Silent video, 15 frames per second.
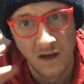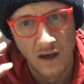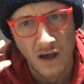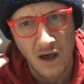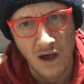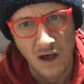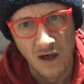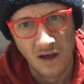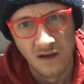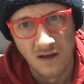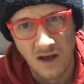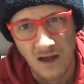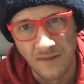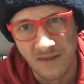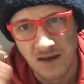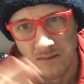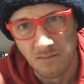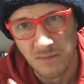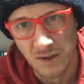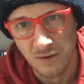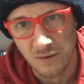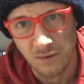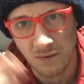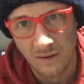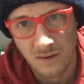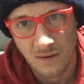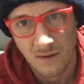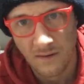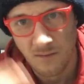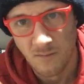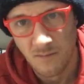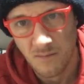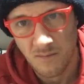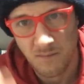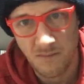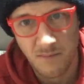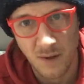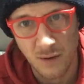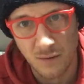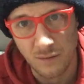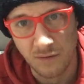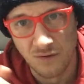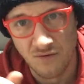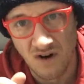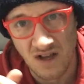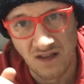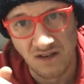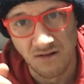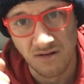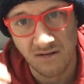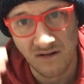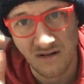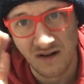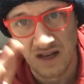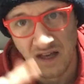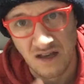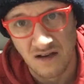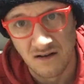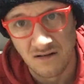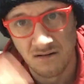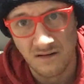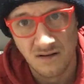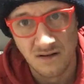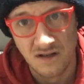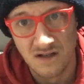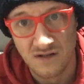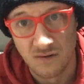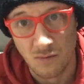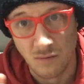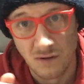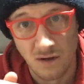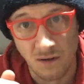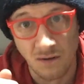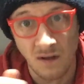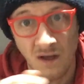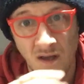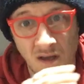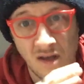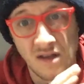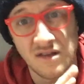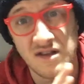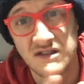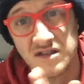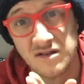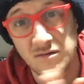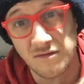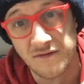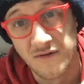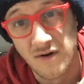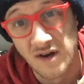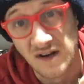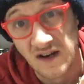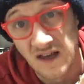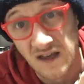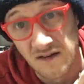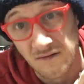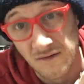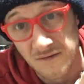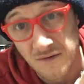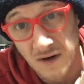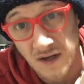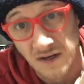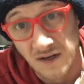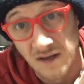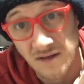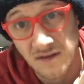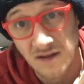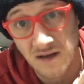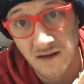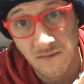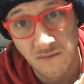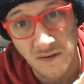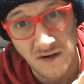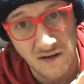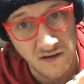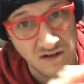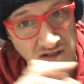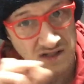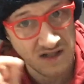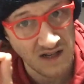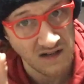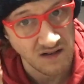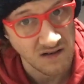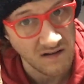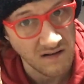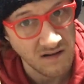And that blue grain layer is all gone. There's still a fine layer of grain in there, but like I say,